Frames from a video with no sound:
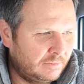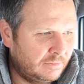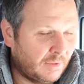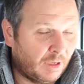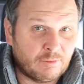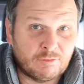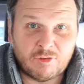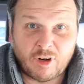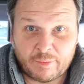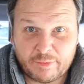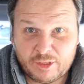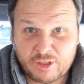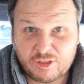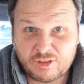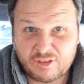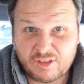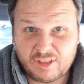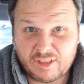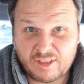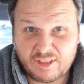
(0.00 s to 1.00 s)
rubbish at
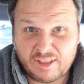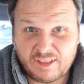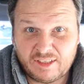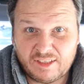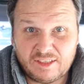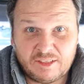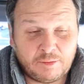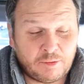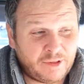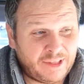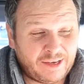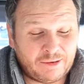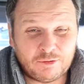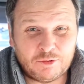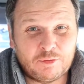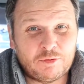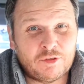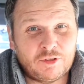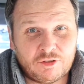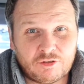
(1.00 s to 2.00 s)
things like this, but that was
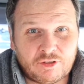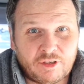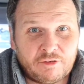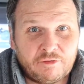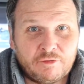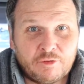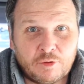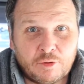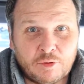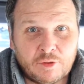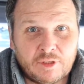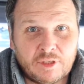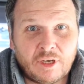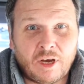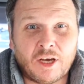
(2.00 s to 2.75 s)
pretty straightforward.